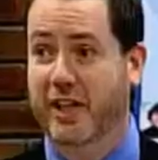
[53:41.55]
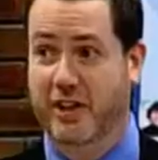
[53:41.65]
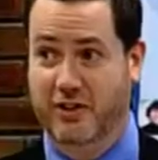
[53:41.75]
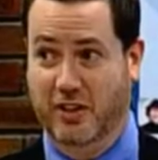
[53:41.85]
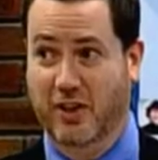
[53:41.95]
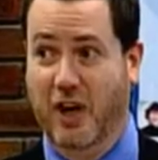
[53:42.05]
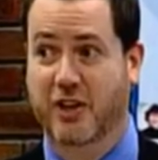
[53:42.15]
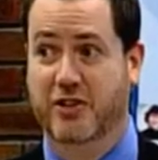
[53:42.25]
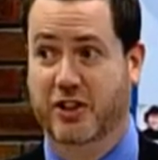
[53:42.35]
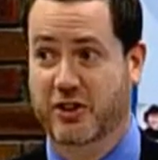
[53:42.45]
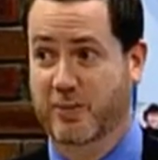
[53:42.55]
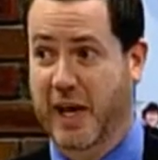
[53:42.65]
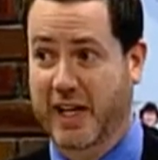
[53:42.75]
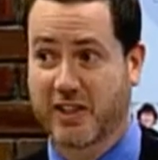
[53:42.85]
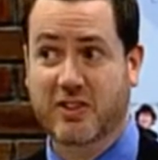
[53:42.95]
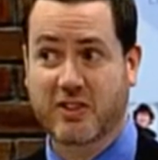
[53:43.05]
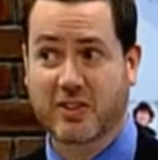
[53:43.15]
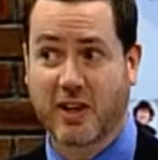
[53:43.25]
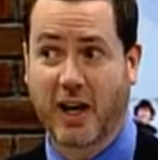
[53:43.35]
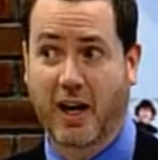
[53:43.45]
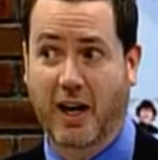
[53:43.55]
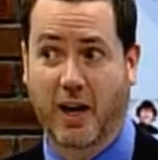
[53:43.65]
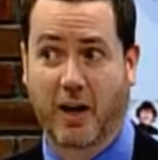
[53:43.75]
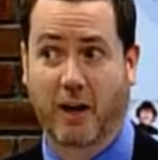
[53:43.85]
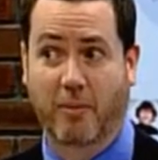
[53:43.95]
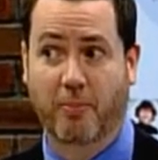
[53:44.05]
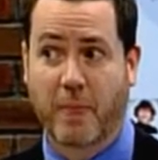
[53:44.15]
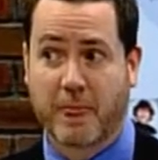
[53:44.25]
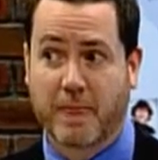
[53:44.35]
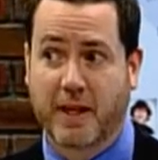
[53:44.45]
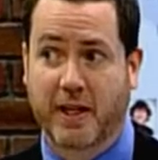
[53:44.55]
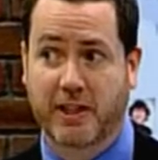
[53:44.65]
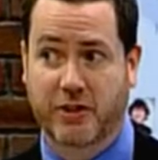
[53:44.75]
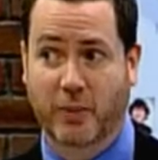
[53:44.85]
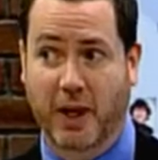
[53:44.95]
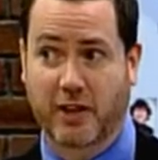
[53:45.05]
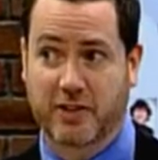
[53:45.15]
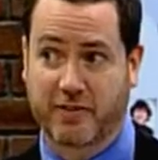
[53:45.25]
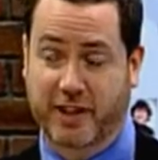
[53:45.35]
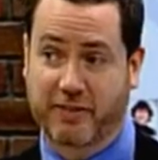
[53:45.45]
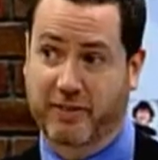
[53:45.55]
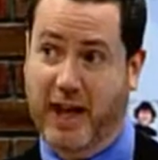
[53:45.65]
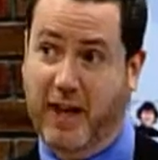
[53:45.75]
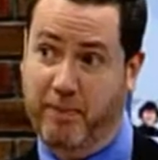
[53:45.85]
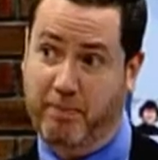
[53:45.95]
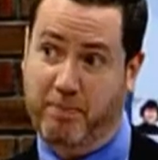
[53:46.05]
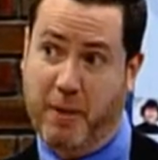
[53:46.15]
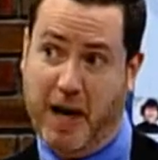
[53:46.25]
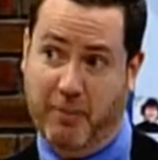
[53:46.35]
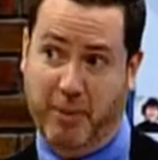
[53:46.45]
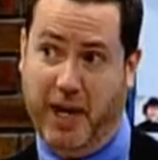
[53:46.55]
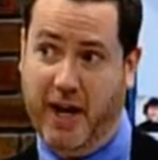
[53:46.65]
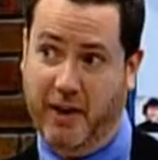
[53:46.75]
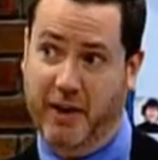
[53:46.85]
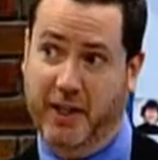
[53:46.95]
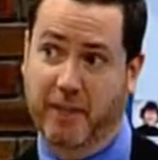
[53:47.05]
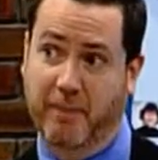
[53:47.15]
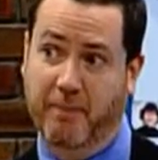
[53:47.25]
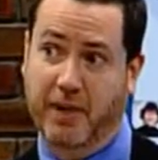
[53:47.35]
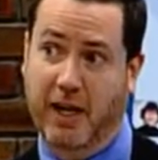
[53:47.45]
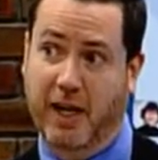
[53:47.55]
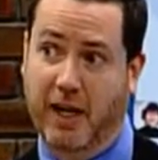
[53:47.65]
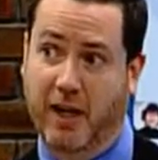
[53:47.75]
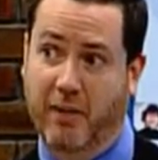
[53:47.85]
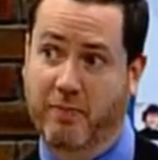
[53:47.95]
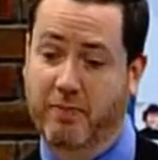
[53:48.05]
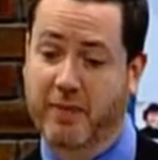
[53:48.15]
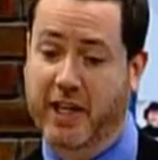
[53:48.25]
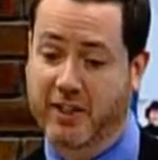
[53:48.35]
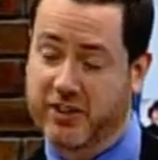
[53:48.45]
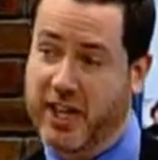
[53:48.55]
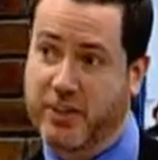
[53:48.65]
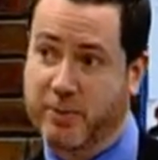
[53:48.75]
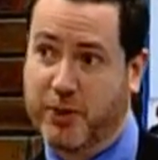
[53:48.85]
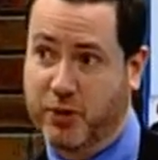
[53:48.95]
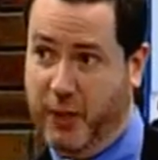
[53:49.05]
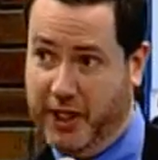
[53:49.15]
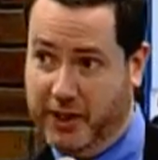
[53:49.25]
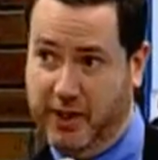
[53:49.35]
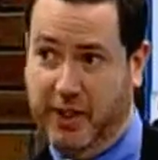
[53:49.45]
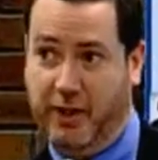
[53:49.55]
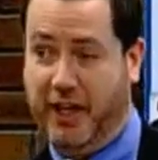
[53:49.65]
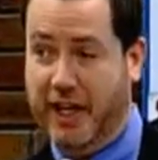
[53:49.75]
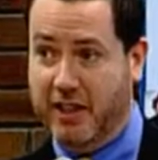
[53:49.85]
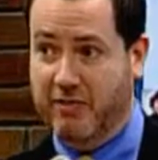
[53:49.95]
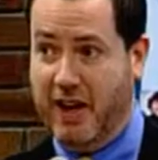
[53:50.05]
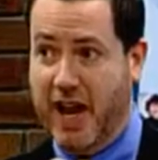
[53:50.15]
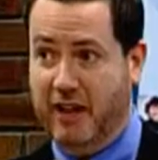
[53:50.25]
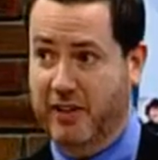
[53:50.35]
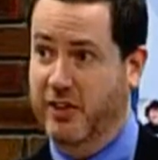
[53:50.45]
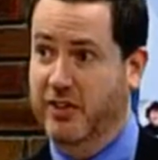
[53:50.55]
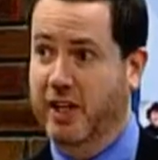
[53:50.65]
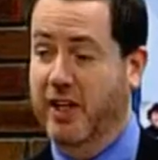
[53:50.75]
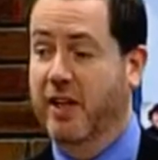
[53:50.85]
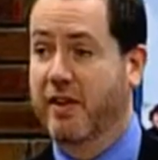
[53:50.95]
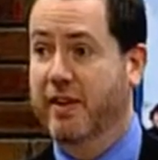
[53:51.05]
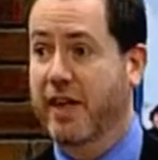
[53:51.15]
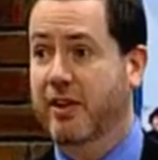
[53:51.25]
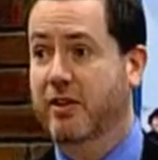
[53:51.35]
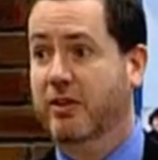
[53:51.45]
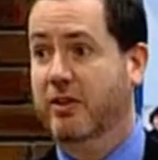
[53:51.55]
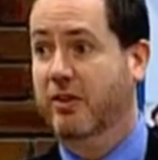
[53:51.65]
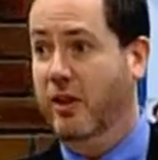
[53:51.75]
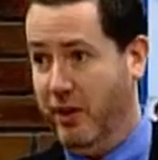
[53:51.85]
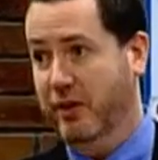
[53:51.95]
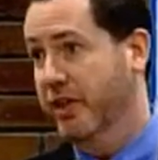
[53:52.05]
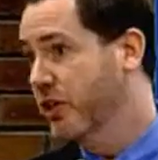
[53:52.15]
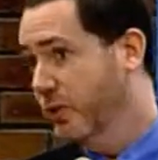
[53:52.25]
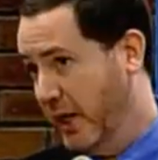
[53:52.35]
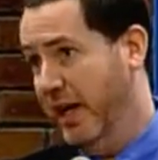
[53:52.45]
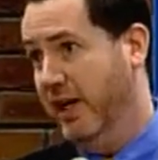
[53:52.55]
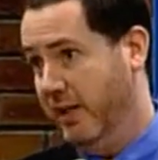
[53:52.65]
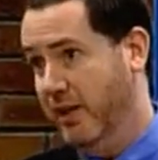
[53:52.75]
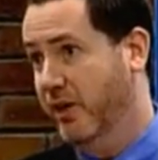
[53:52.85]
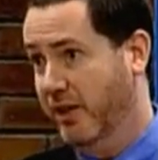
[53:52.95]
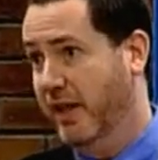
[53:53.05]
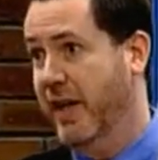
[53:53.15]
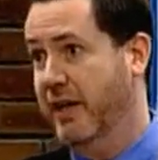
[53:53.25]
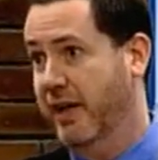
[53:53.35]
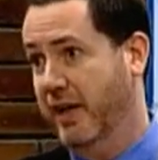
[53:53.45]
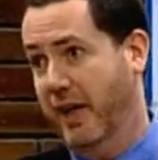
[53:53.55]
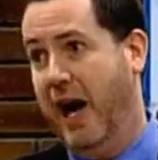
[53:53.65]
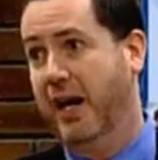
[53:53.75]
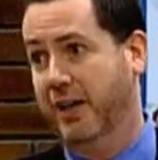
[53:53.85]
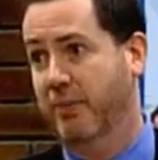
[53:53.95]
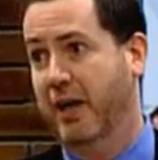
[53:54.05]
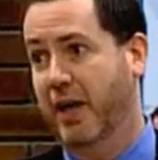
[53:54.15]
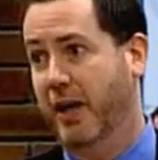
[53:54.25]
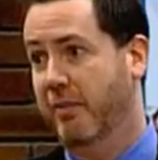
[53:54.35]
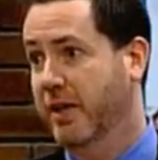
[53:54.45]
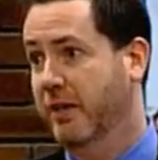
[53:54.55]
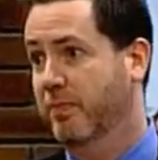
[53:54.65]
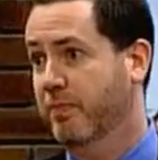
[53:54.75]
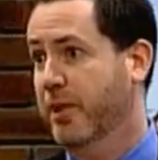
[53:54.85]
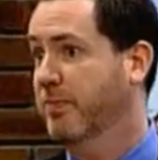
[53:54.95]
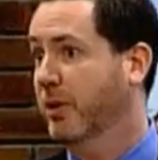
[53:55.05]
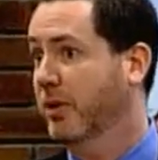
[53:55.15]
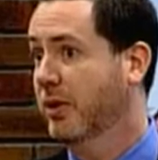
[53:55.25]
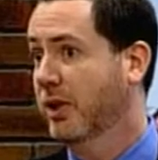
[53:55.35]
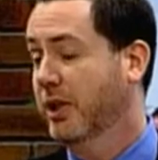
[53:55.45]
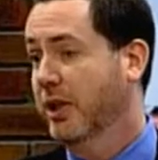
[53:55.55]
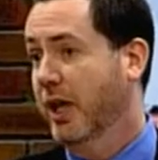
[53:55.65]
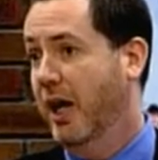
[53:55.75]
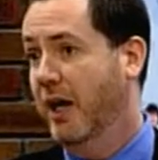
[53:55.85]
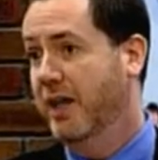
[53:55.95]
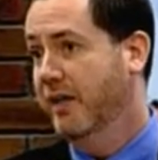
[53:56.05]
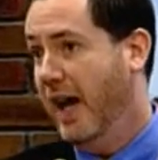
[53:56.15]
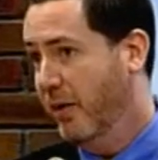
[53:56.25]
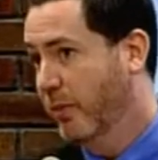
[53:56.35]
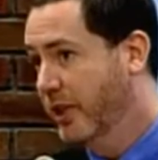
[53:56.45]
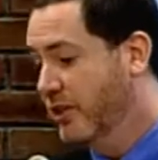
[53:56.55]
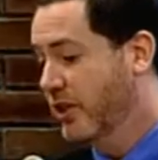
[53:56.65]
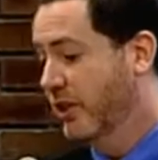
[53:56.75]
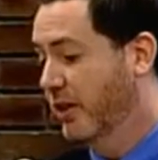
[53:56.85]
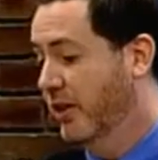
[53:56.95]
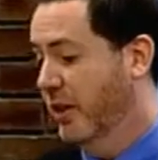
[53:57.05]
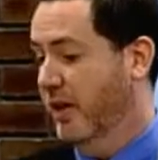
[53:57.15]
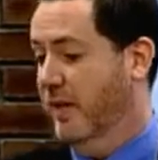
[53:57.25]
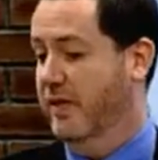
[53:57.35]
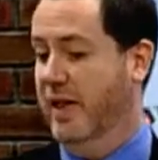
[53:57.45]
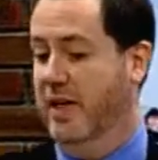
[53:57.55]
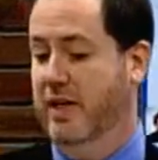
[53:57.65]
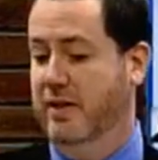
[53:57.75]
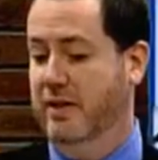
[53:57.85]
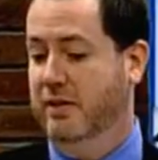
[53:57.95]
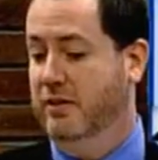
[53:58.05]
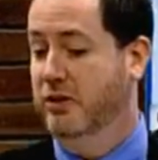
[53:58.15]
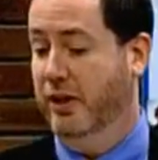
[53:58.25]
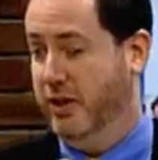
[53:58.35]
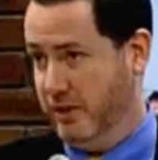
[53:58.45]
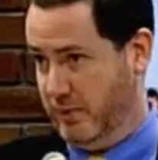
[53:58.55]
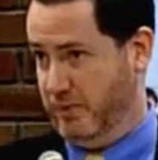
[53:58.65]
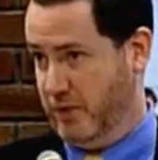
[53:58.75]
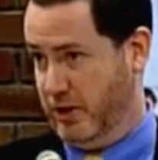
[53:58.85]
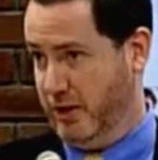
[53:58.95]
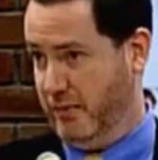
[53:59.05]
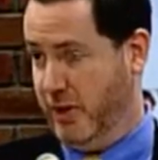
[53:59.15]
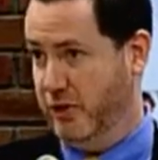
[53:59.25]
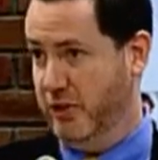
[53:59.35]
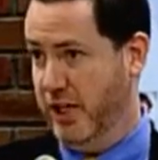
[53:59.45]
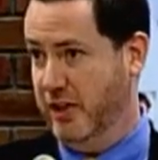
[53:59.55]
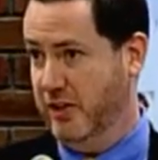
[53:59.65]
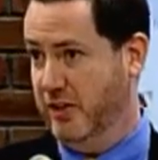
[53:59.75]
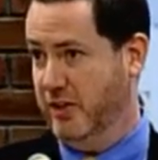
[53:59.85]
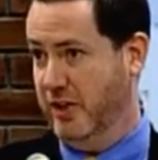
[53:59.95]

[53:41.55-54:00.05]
it is a large expanse. Um, it's a relatively flat pampa area um, that extends between irrigated valleys that currently you can irrigate and occupy. I mean, people uh, in that region, they during the during the Moche's